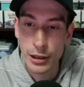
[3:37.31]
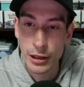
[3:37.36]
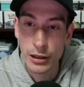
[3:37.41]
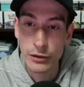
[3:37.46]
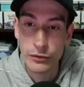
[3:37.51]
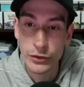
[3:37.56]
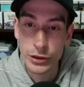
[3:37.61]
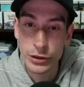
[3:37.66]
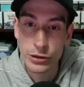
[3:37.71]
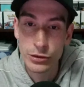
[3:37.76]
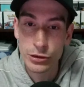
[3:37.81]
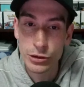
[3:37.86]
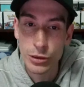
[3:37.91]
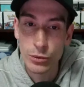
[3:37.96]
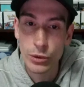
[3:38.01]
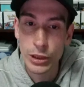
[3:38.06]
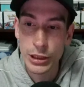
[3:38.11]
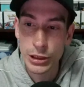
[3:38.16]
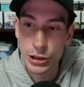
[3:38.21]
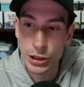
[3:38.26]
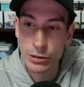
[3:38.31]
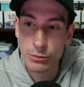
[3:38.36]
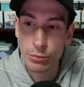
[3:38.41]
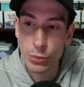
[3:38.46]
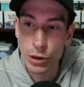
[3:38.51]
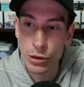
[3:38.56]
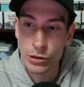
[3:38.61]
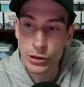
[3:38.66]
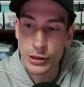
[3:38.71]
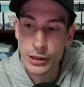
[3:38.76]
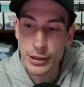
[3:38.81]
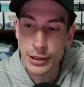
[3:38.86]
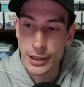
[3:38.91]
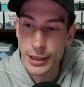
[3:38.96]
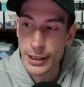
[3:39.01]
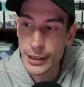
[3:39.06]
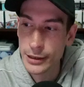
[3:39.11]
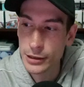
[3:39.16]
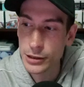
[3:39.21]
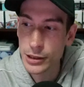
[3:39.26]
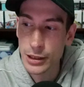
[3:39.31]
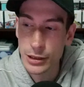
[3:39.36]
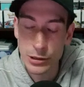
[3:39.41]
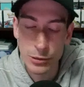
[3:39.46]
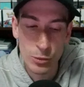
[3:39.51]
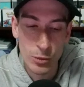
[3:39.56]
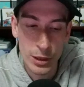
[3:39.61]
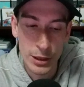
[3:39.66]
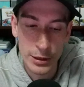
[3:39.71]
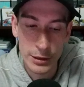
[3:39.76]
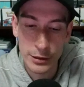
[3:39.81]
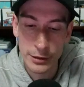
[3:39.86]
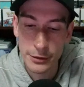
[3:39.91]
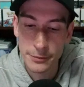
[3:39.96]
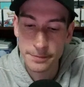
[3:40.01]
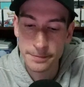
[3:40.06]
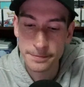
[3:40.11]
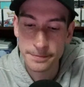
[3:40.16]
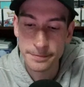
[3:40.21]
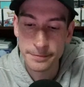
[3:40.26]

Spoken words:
if you use Raging Bolt's attacks as well.